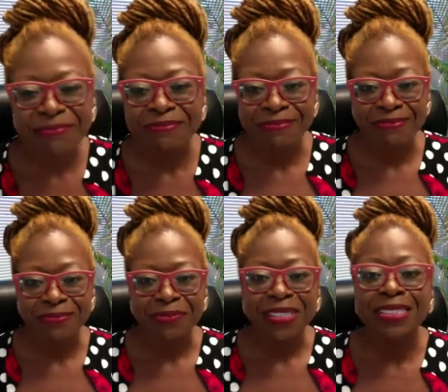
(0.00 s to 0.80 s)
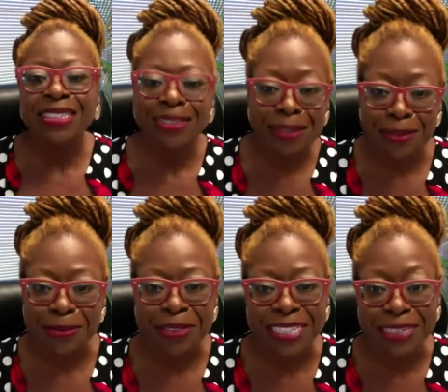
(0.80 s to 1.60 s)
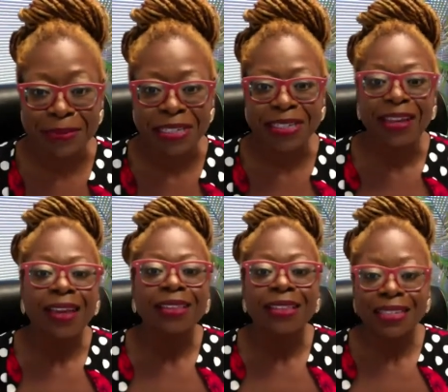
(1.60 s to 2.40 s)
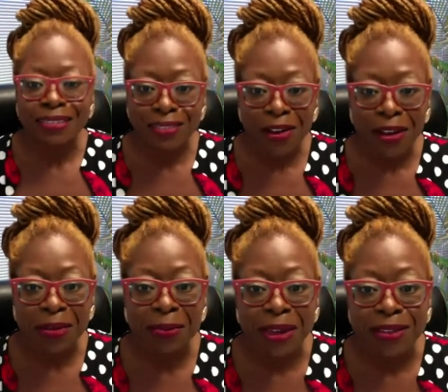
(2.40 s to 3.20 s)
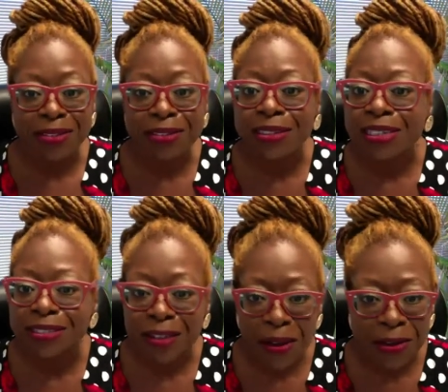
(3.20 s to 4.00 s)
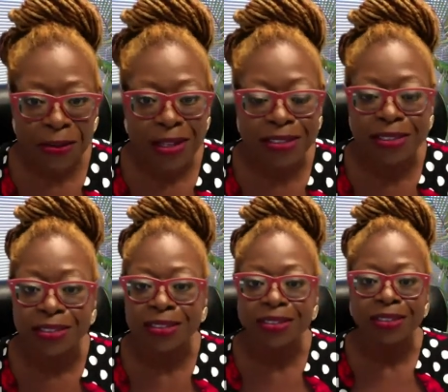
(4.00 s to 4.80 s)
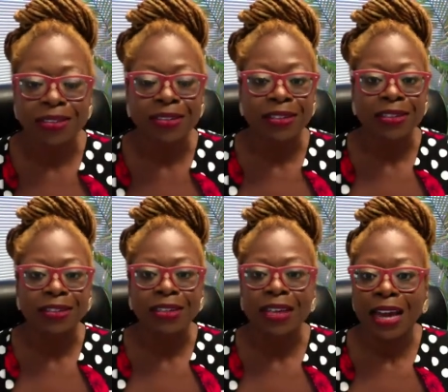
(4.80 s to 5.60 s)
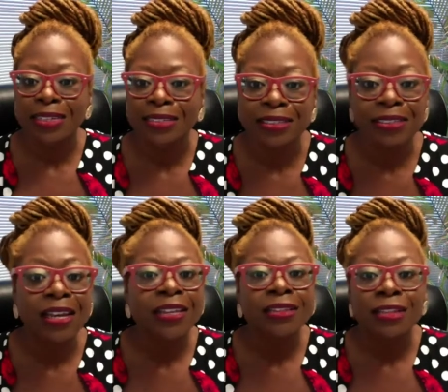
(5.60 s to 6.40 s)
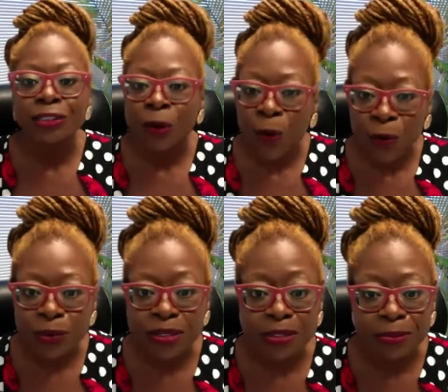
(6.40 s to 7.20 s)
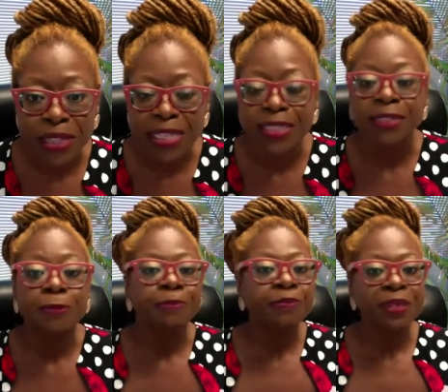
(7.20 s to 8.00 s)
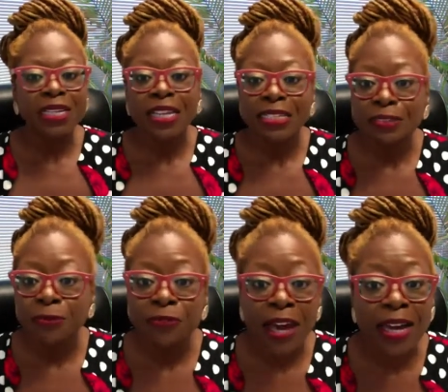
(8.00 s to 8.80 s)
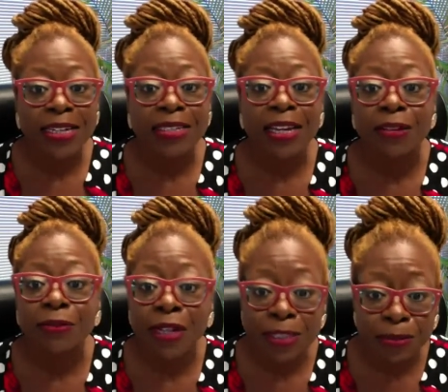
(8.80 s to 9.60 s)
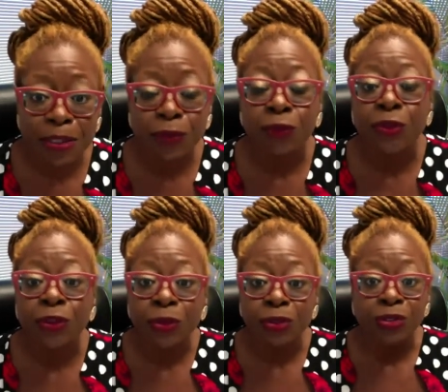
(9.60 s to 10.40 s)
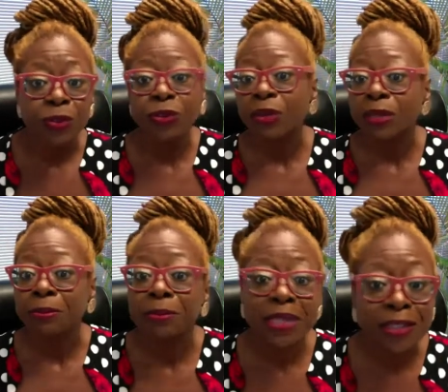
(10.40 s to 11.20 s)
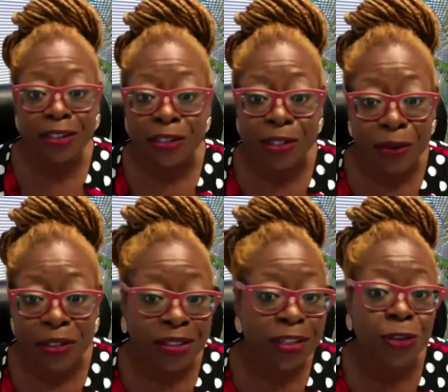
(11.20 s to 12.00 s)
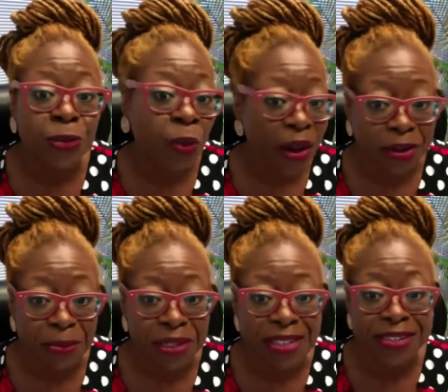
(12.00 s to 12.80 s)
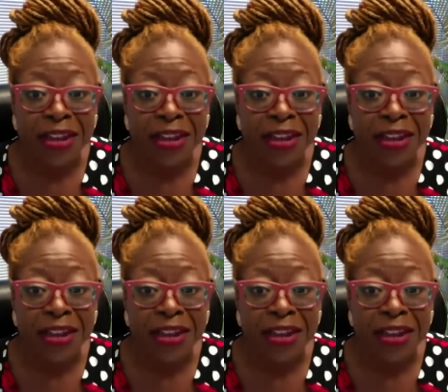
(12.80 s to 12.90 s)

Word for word: Mm just come see me. Let's talk about let's talk about your your your, your classes. Let's go over some things. Let's find a regimen for you so you can be the attorney that you want to be.